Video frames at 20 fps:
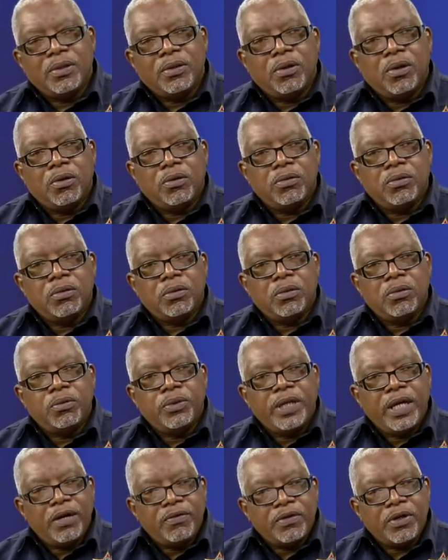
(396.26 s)
Now,
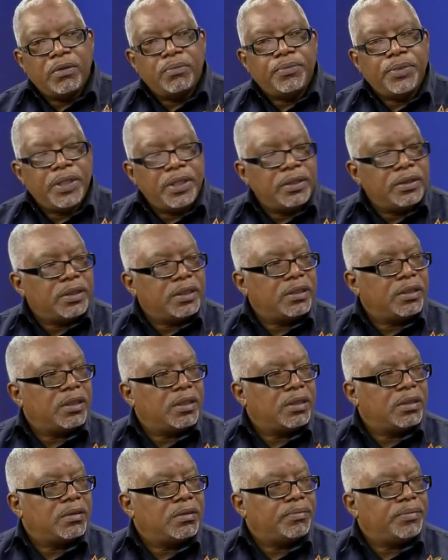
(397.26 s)
we have complained to the
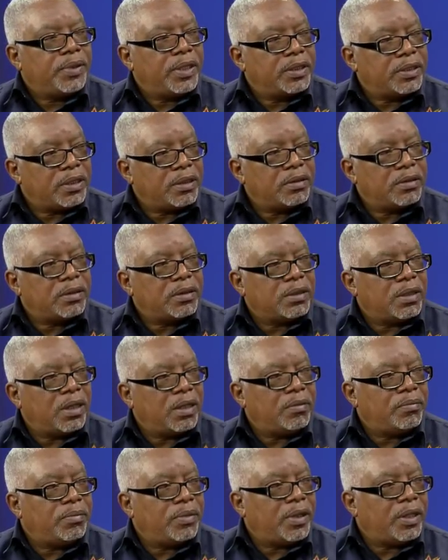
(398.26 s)
present
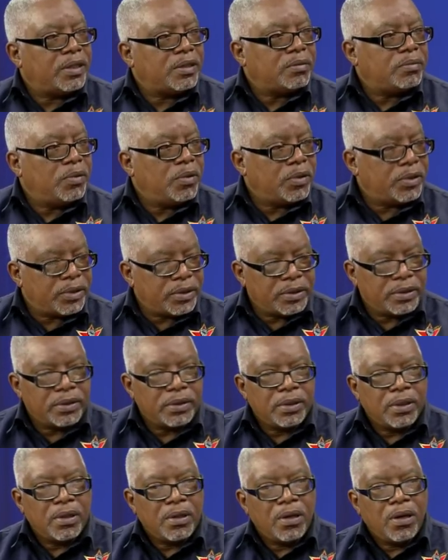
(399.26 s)
and past board
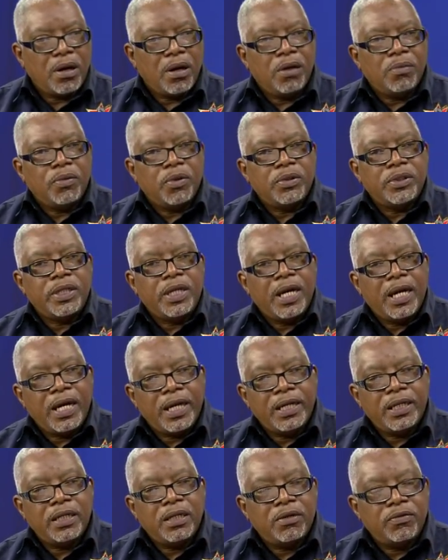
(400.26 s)
about the
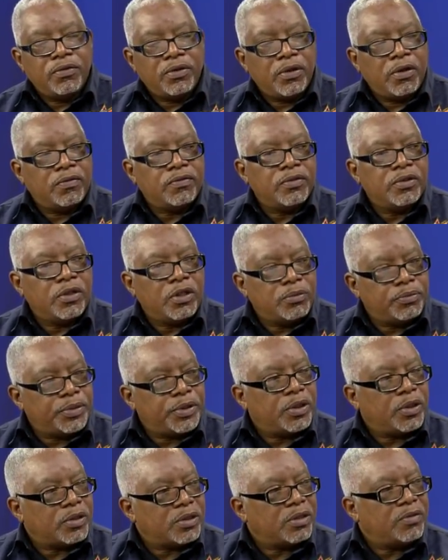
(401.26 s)
high level of
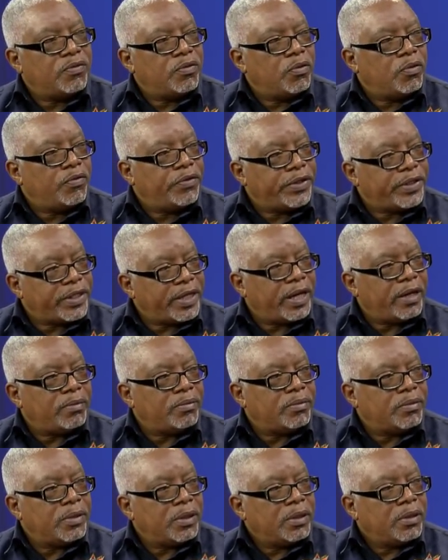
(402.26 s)
non-productive
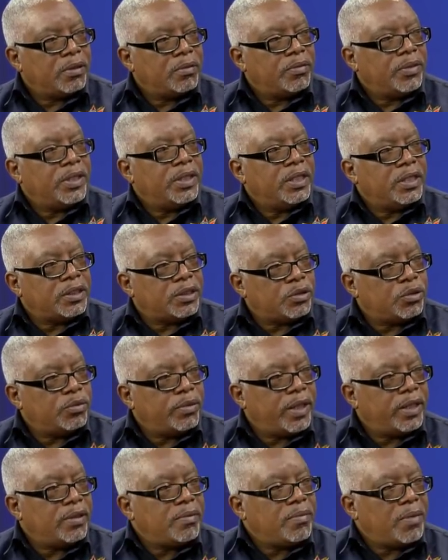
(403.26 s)
overtime being issued
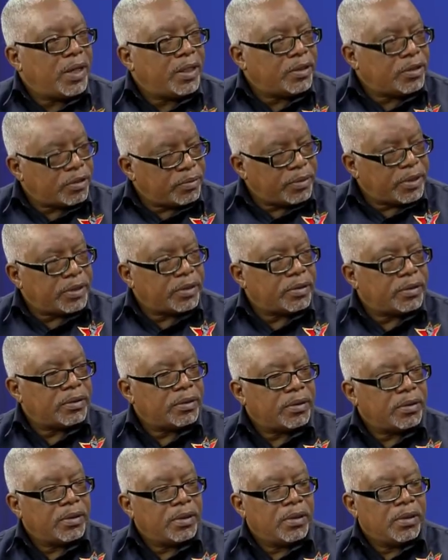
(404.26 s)
by the management.
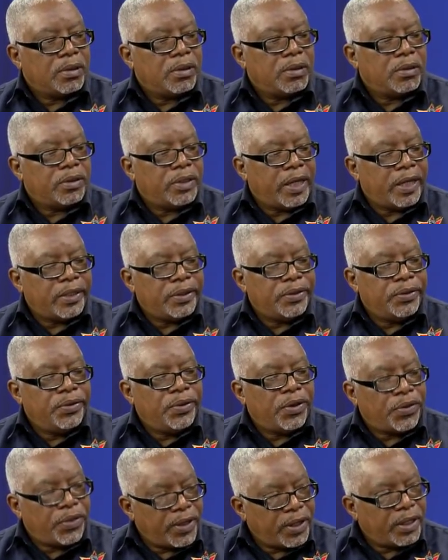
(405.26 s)
Mm-hmm. That
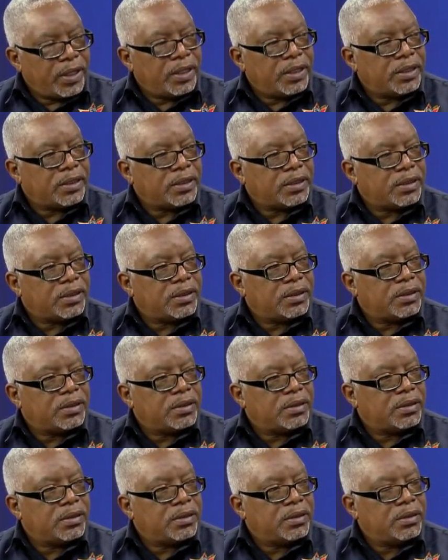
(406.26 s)
nothing
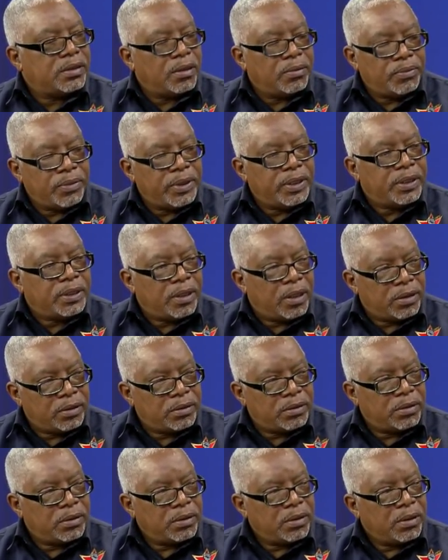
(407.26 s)
has been
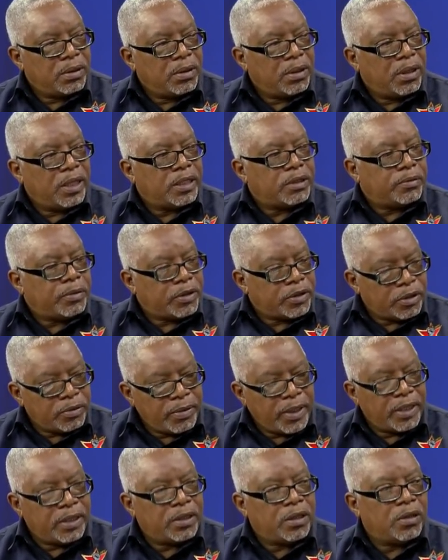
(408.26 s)
done, especially
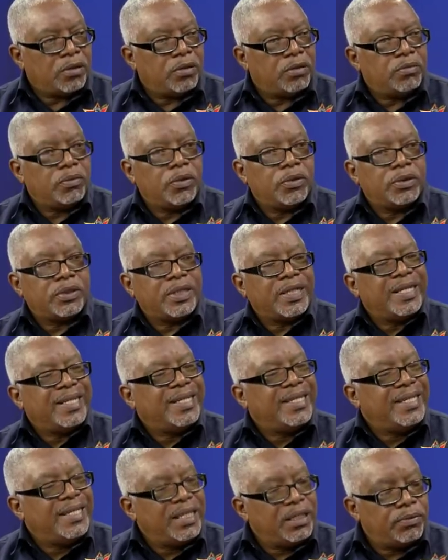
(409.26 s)
by the current board, to
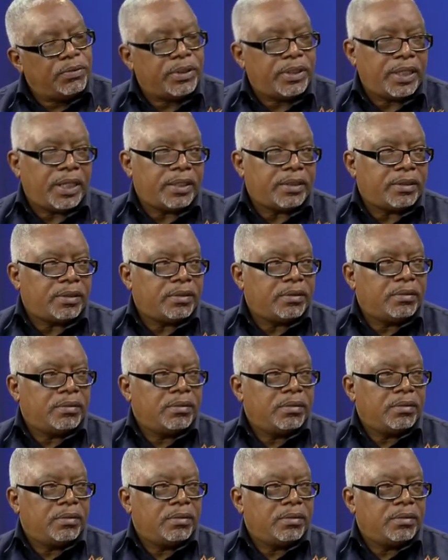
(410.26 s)
deal with that.